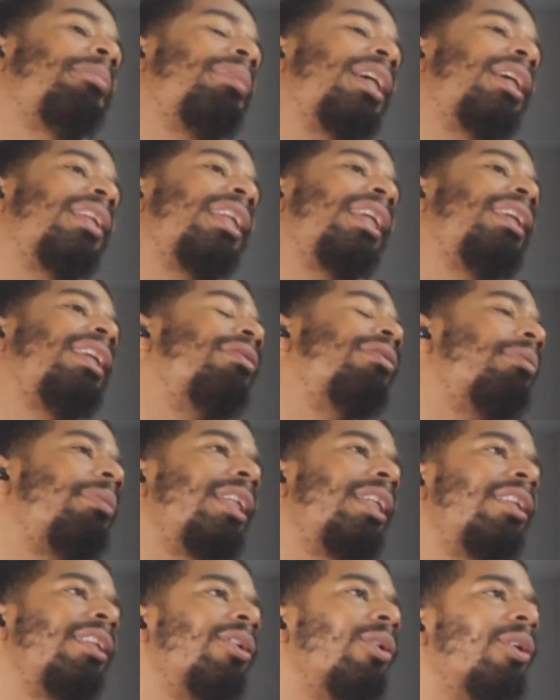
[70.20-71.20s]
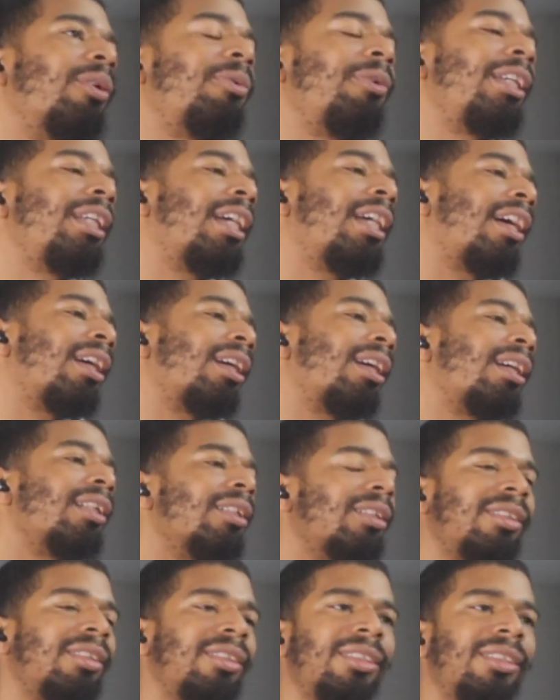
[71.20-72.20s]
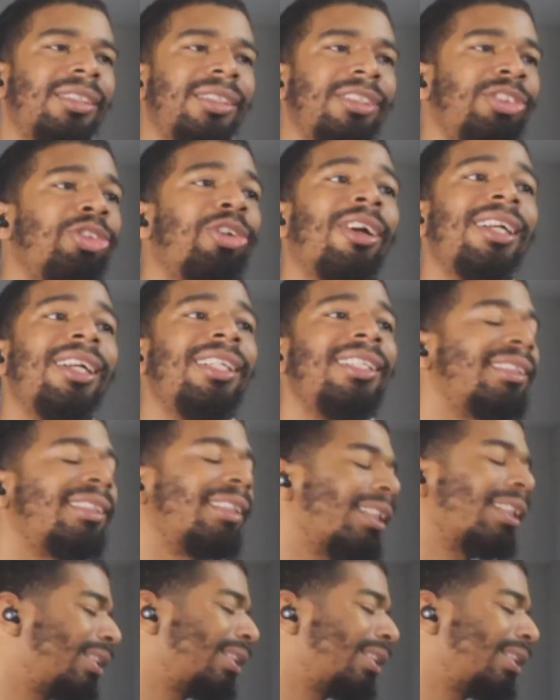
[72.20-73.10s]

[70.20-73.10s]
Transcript: I barely even be knowing we got trains